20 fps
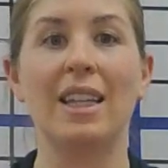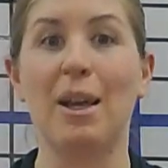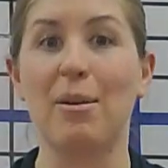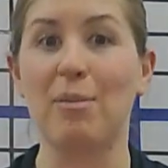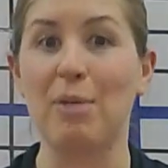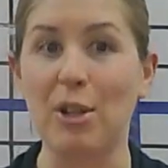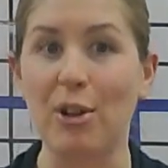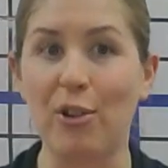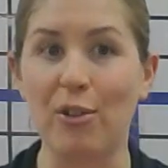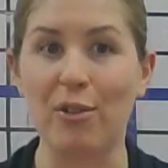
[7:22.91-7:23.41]

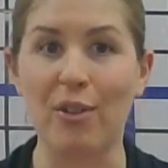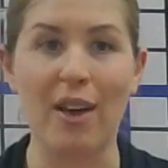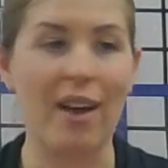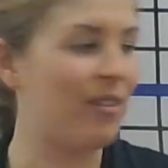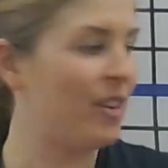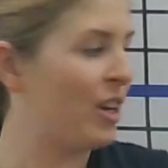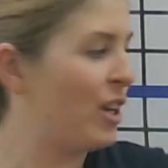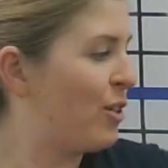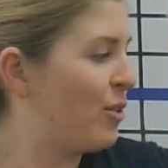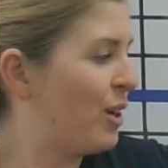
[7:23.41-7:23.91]
Let me know if
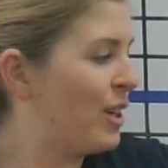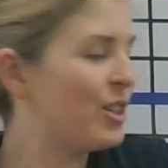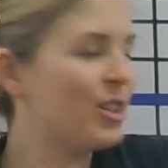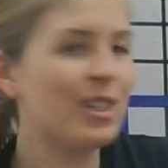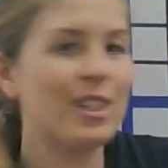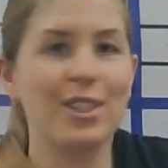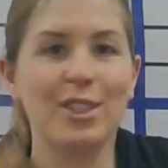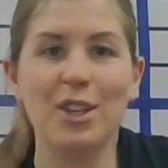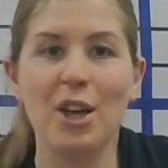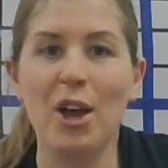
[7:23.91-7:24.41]
you have any
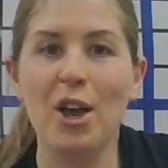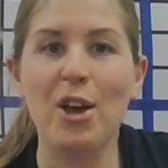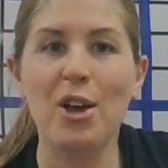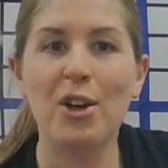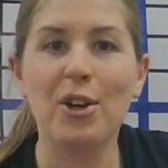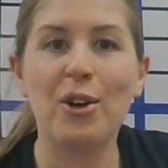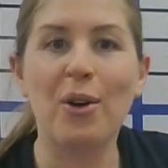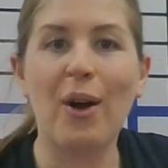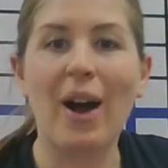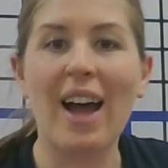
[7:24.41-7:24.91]
questions.
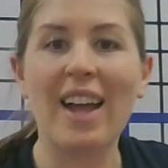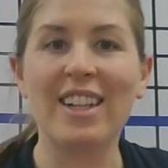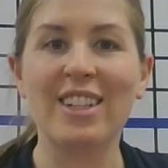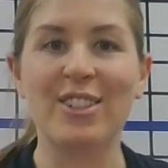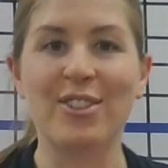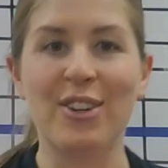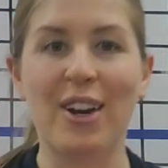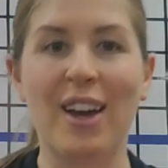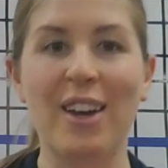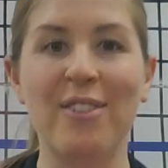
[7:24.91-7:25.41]
Go
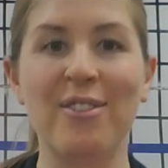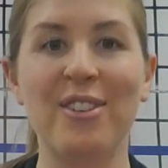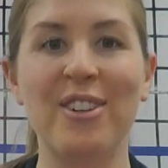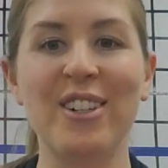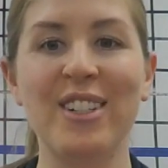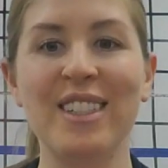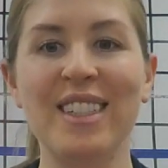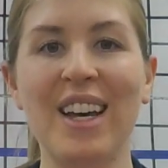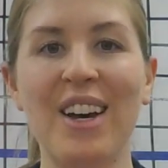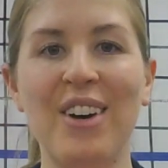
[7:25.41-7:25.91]
ahead and try it
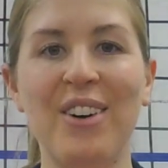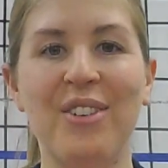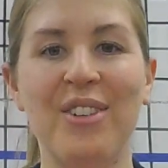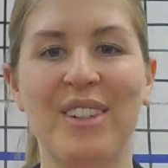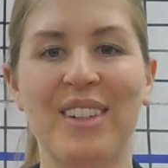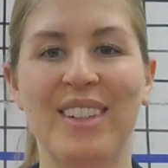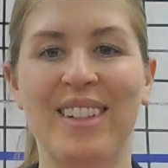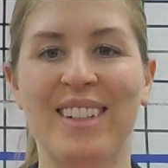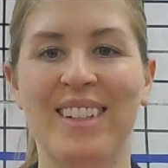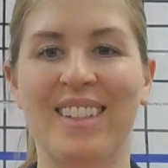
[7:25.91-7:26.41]
for
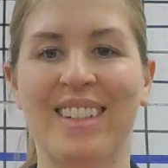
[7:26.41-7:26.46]
yourself.